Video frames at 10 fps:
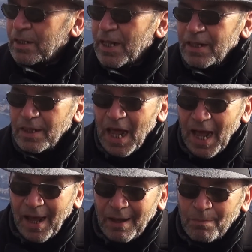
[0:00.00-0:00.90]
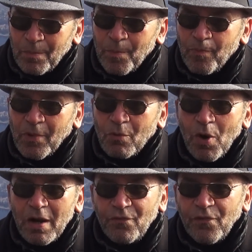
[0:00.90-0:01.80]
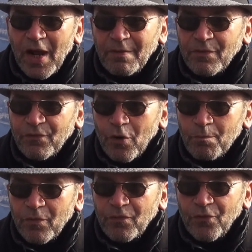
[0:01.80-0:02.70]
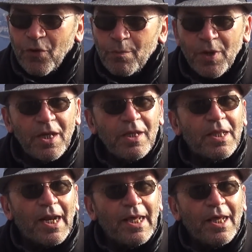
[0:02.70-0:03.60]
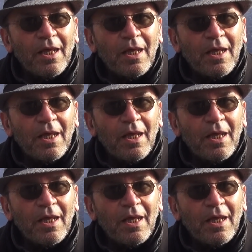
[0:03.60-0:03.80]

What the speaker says: that time, one friend from Italy